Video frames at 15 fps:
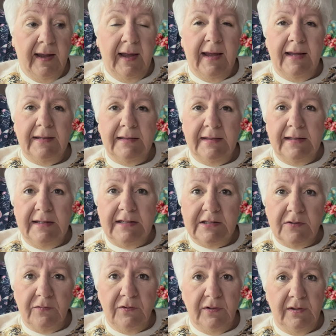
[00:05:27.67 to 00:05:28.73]
at
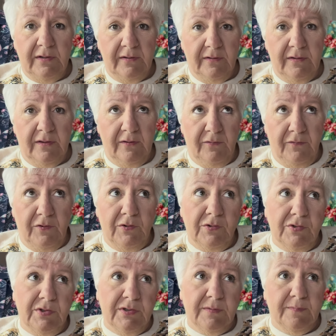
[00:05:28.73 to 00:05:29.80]
least for the
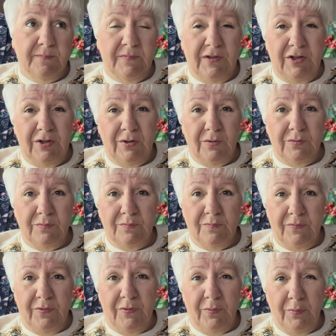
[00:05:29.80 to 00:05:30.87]
first, you know,
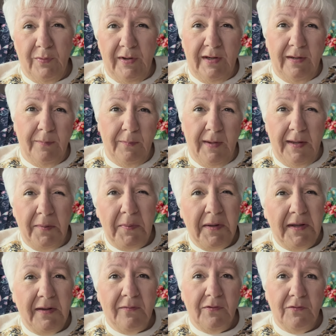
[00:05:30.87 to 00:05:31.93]
three, maybe
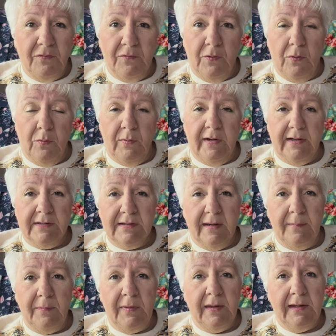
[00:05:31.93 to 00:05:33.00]
even four weeks.
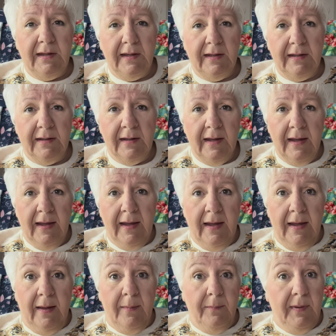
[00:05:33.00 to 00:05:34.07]
I'm thinking
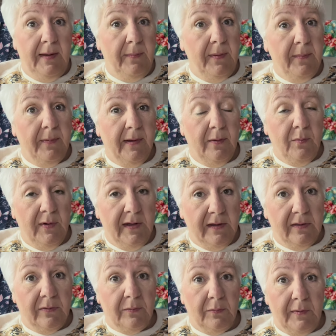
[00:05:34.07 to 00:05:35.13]
maybe by week
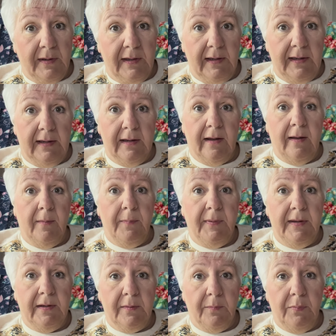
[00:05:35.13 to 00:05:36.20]
three, I'll
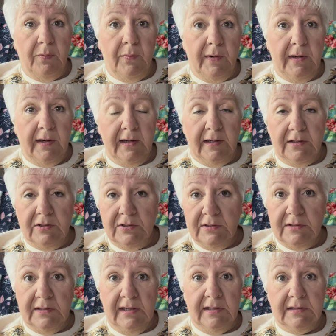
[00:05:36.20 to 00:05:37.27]
be at a point I can
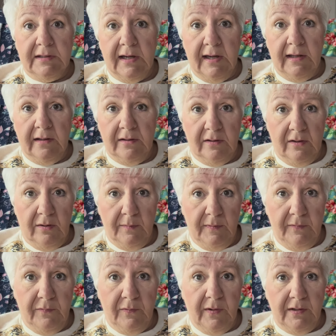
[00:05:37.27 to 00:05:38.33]
just take Tylenol
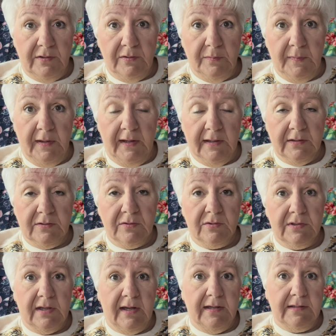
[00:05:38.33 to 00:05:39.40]
before I do my
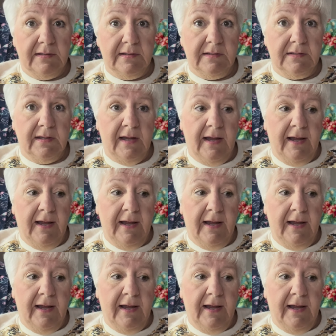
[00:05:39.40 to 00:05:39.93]
exercises